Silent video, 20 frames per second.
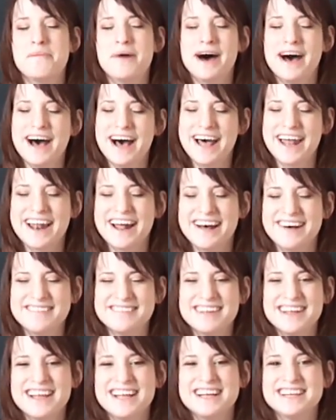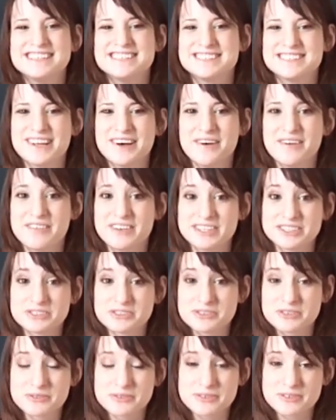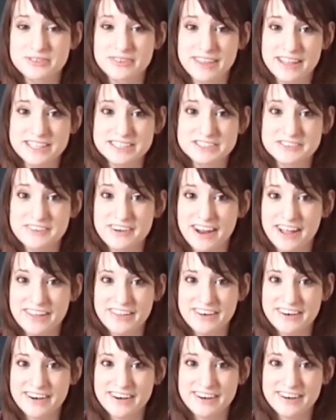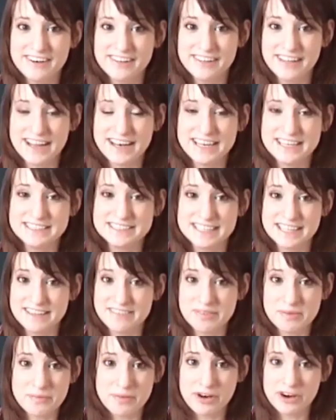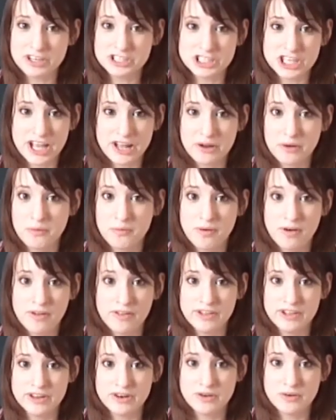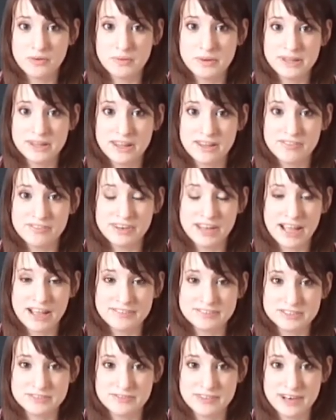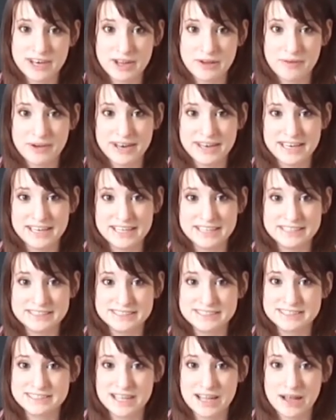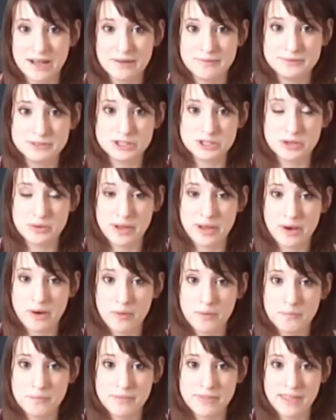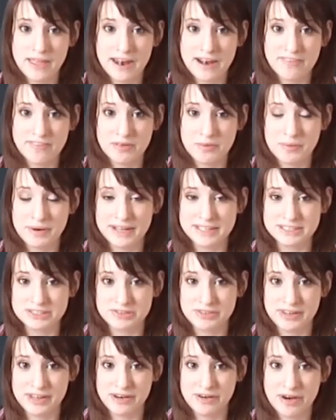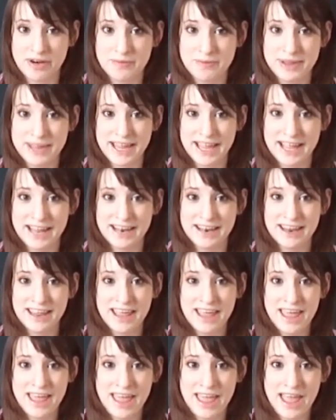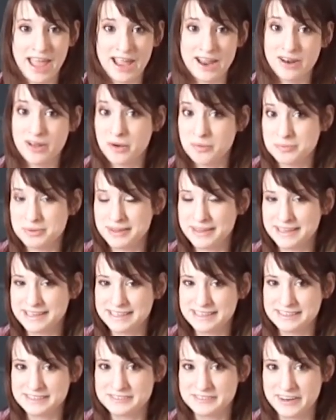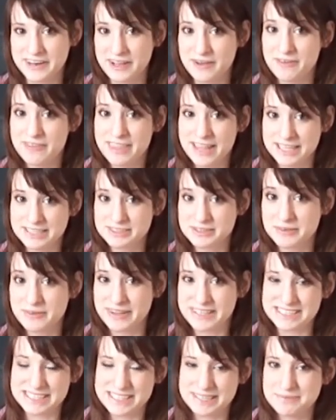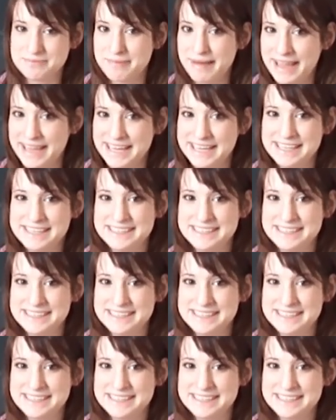experience in that area. But, so if there's things for other ladies, leave them on our channel wall. You know, we'd love to have some video ideas. So I hope that everyone has a really great weekend and hope you liked the video. Thanks for watching. Bye.